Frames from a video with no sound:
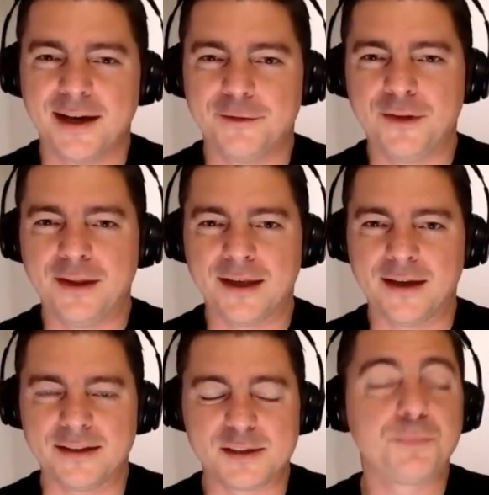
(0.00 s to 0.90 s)
I think,
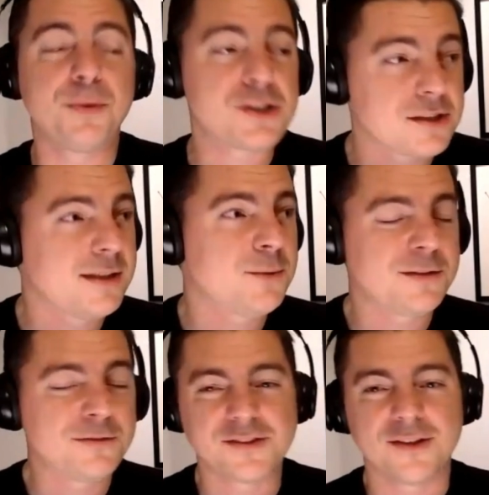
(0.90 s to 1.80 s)
especially
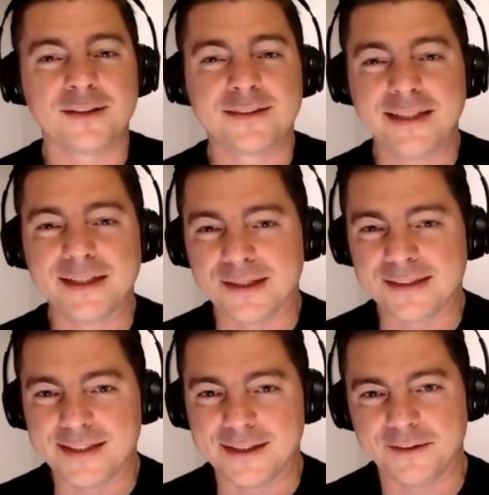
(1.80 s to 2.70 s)
with the song
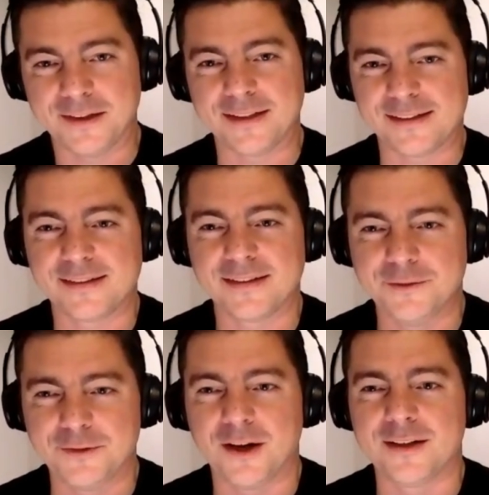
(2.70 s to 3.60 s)
Diamanti, I think that's,
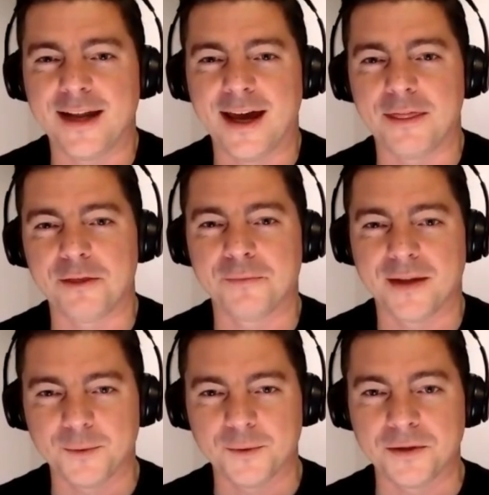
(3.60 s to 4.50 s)
you've got an anthem
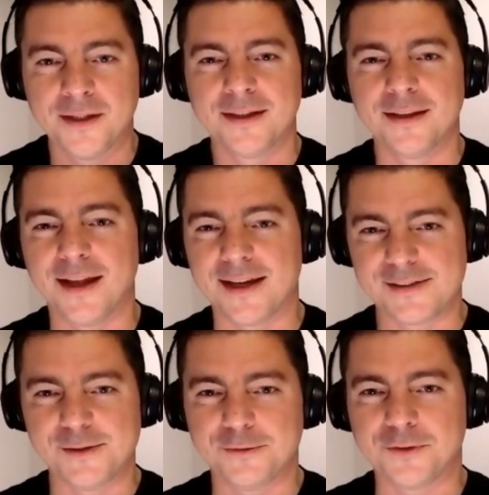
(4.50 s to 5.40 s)
that will
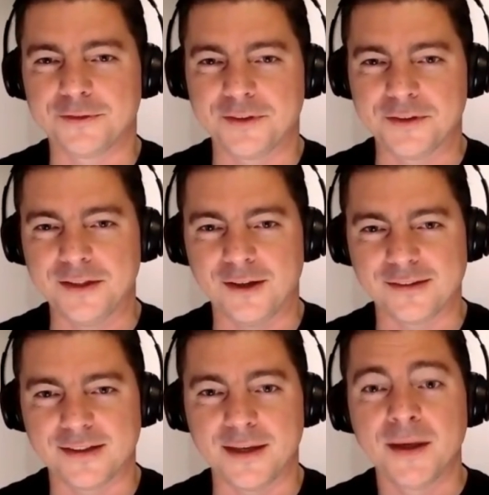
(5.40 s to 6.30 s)
last you for a very
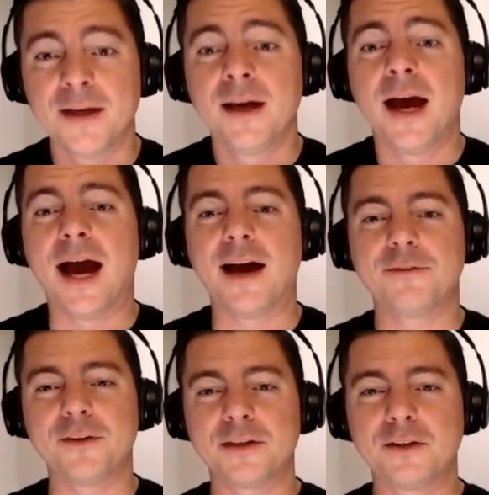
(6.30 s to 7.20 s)
long time.
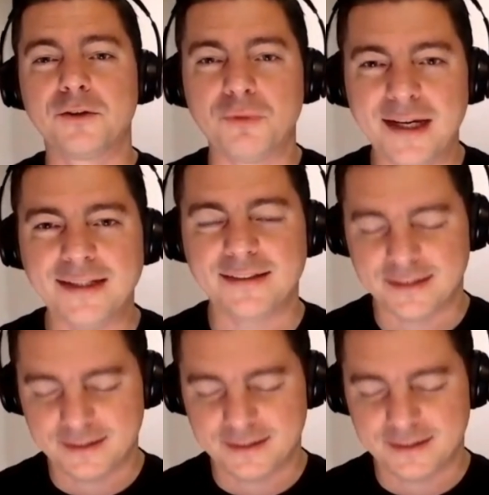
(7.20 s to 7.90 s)
Have a great